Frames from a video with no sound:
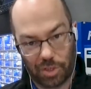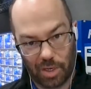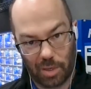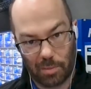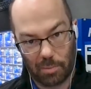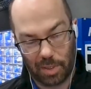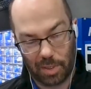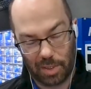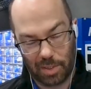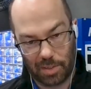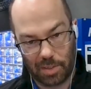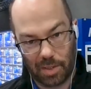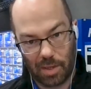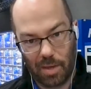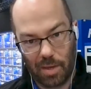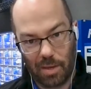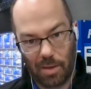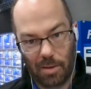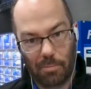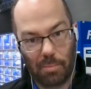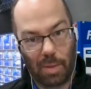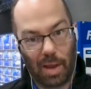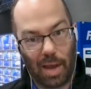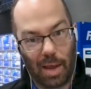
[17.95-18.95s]
companies.
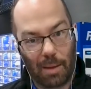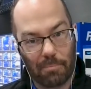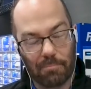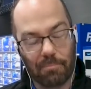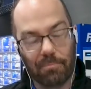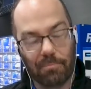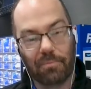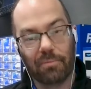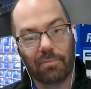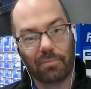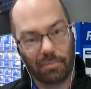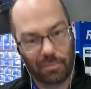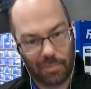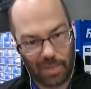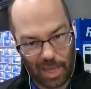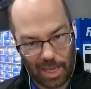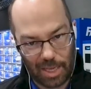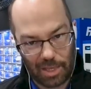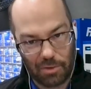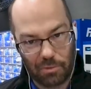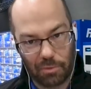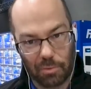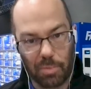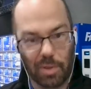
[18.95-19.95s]
Bob,
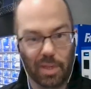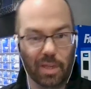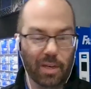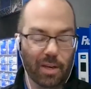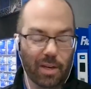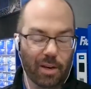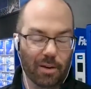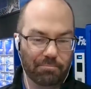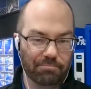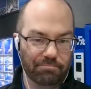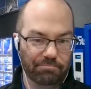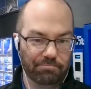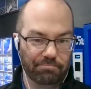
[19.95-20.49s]
thank you for being here.